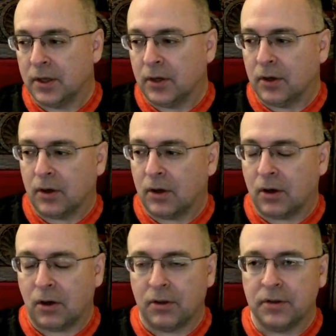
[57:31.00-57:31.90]
all
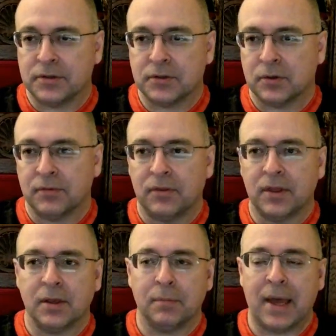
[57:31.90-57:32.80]
this sort of thing
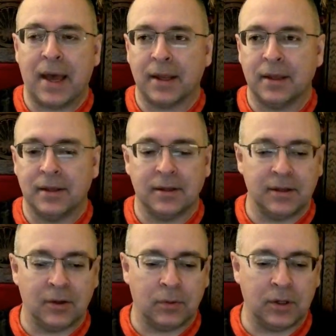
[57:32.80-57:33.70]
back, when
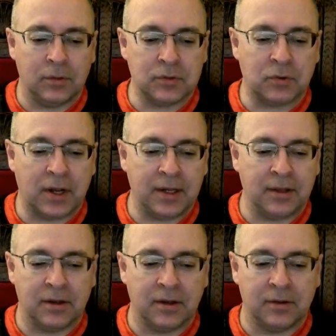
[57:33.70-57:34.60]
he was writing in
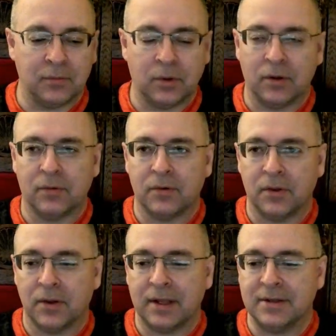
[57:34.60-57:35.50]
the
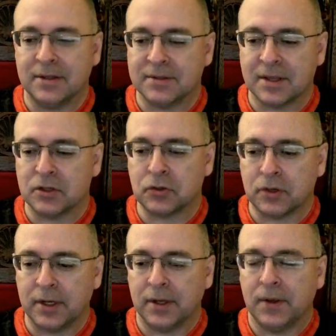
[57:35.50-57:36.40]
19th century.
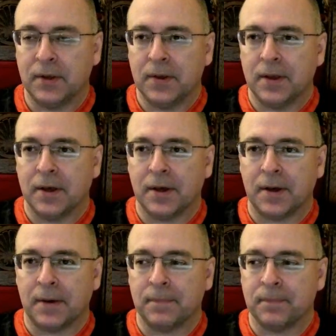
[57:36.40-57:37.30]
Um,
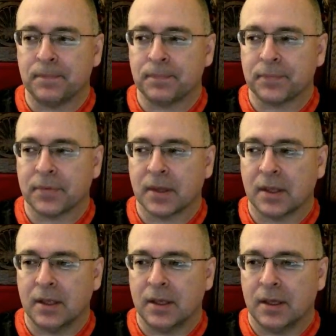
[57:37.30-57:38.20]

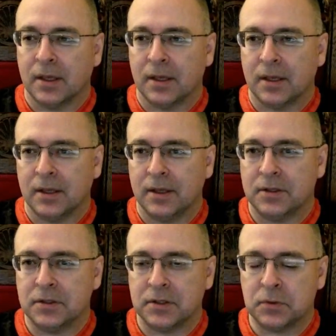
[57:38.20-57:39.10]
it's
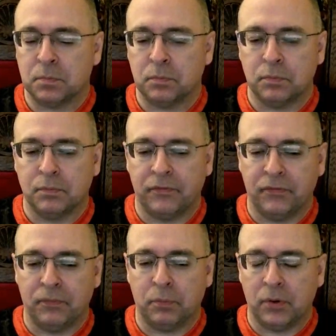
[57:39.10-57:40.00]

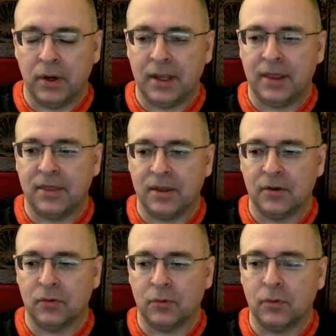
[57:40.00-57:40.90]
pretty thin
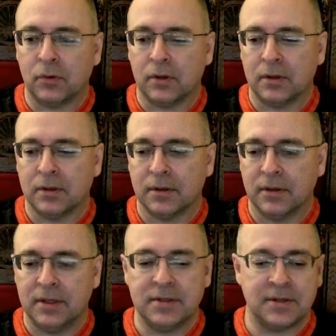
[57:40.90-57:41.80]
gruel these
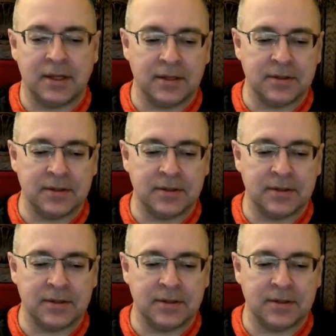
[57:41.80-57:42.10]
days.